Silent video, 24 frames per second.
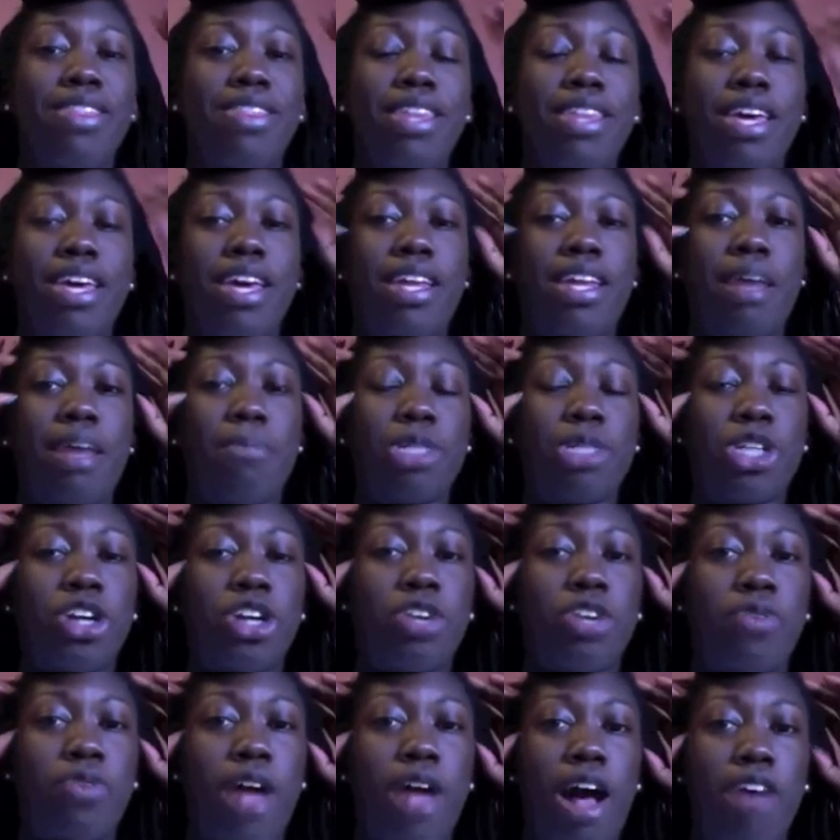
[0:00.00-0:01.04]
then I'm going to turn
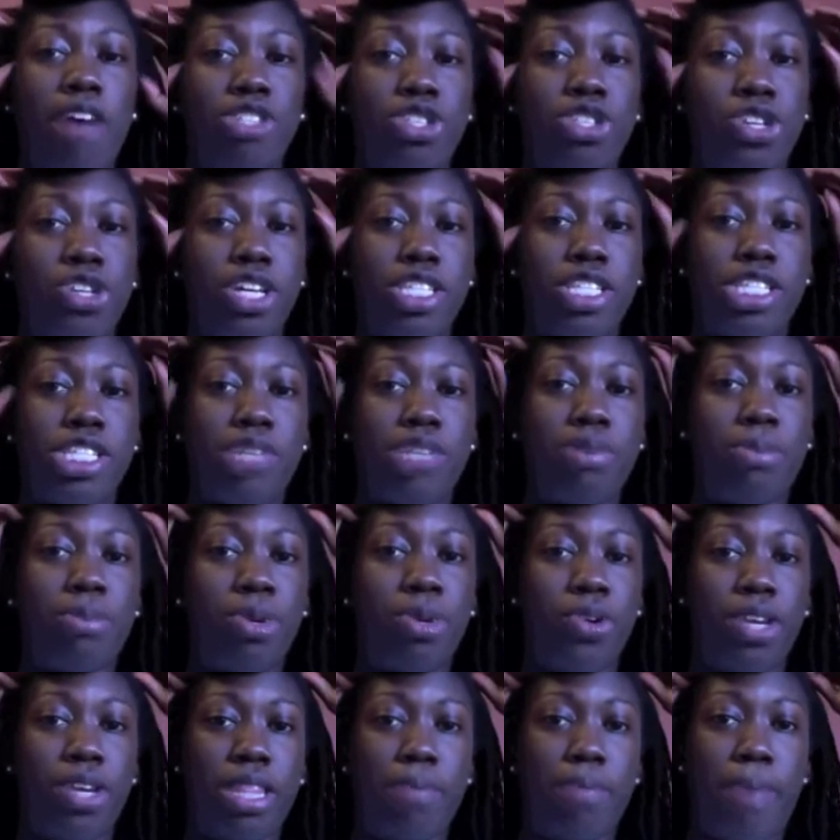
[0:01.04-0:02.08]
around so you can see what I'm
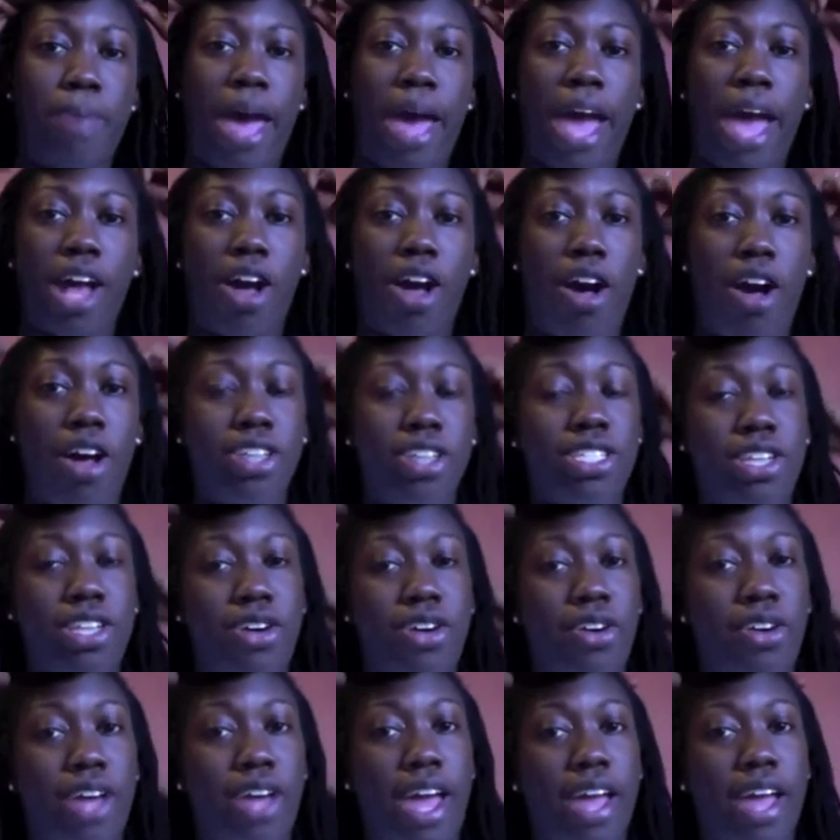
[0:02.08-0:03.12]
doing in the back also,
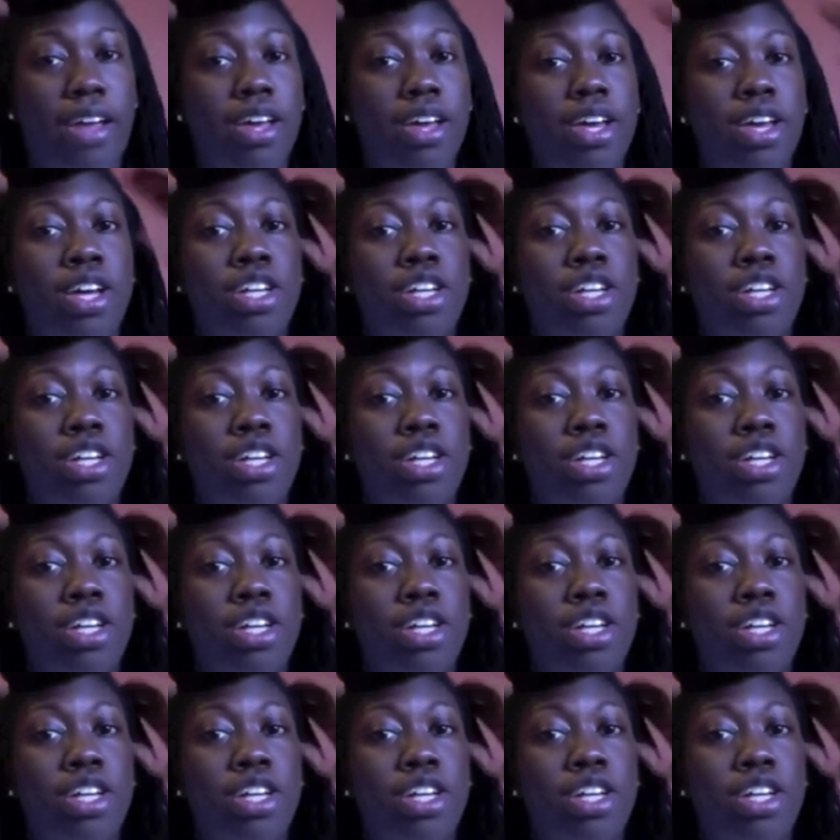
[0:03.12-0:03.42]
okay?